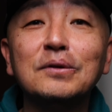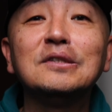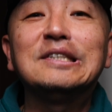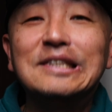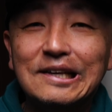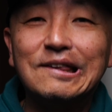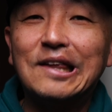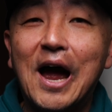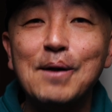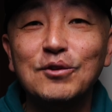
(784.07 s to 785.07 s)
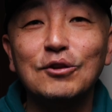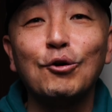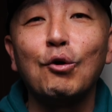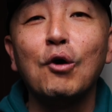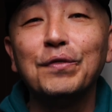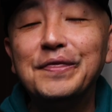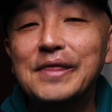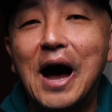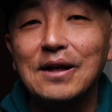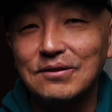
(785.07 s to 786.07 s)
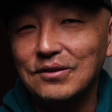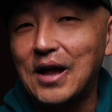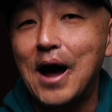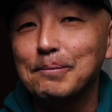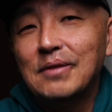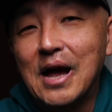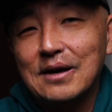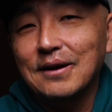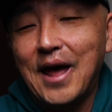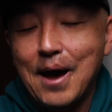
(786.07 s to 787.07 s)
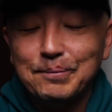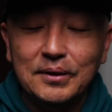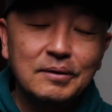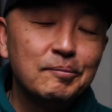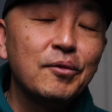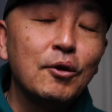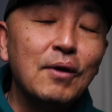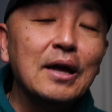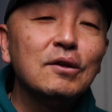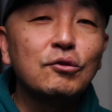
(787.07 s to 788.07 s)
6 times in a row non-stop? Not gonna happen, right?